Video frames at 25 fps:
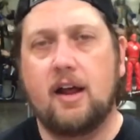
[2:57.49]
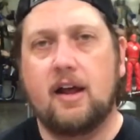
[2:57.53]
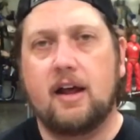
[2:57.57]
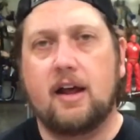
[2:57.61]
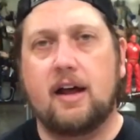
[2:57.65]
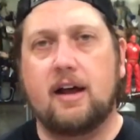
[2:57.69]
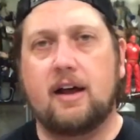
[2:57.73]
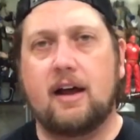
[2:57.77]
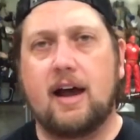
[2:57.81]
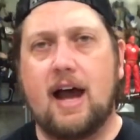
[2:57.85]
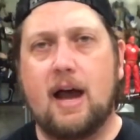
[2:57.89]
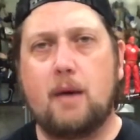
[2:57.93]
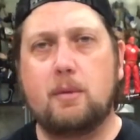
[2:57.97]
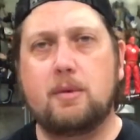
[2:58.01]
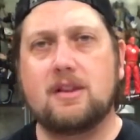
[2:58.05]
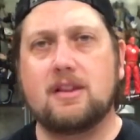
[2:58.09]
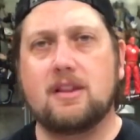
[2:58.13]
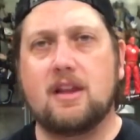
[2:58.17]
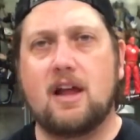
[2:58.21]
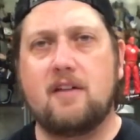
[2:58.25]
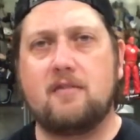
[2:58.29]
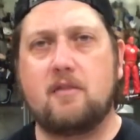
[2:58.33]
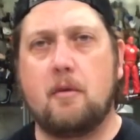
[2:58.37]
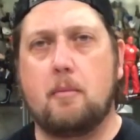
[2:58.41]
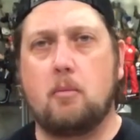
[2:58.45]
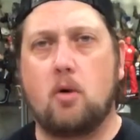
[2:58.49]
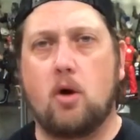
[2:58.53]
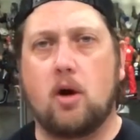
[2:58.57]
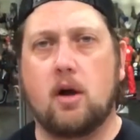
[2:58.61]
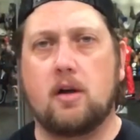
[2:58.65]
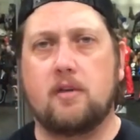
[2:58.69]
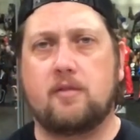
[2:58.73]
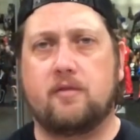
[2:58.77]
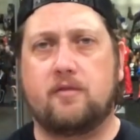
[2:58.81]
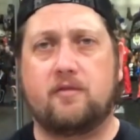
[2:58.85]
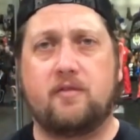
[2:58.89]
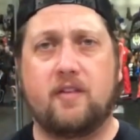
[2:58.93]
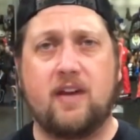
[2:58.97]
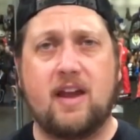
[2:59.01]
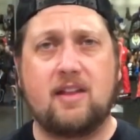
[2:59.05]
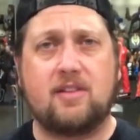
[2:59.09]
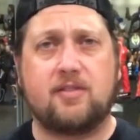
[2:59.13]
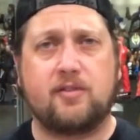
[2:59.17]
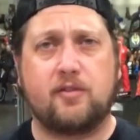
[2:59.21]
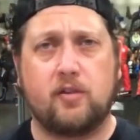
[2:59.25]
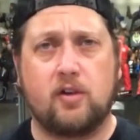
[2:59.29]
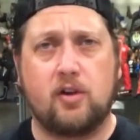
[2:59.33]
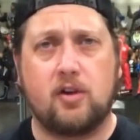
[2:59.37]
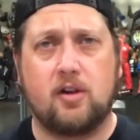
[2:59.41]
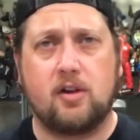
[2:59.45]
I would love a more
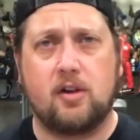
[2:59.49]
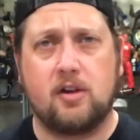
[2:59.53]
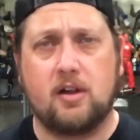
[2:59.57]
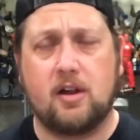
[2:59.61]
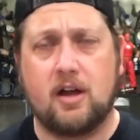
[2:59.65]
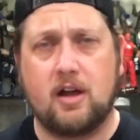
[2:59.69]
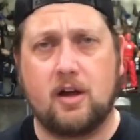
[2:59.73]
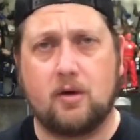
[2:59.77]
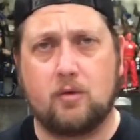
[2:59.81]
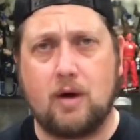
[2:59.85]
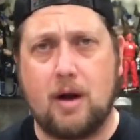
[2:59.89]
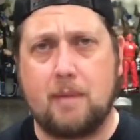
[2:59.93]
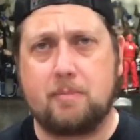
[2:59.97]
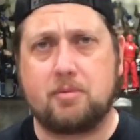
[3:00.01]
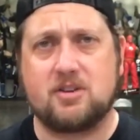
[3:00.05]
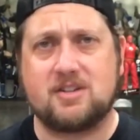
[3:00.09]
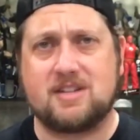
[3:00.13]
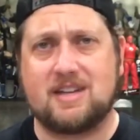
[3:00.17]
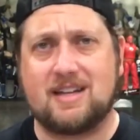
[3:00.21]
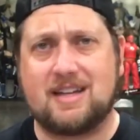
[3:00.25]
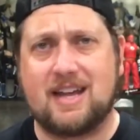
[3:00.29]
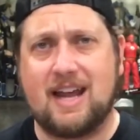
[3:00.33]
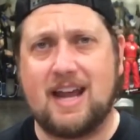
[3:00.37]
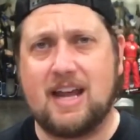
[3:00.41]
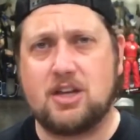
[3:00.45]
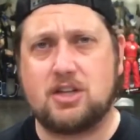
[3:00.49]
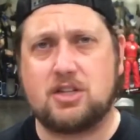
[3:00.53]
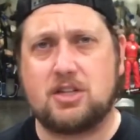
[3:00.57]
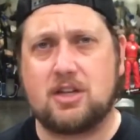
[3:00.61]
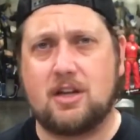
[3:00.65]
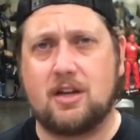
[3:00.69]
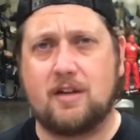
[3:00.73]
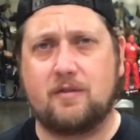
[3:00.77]
faithful representation.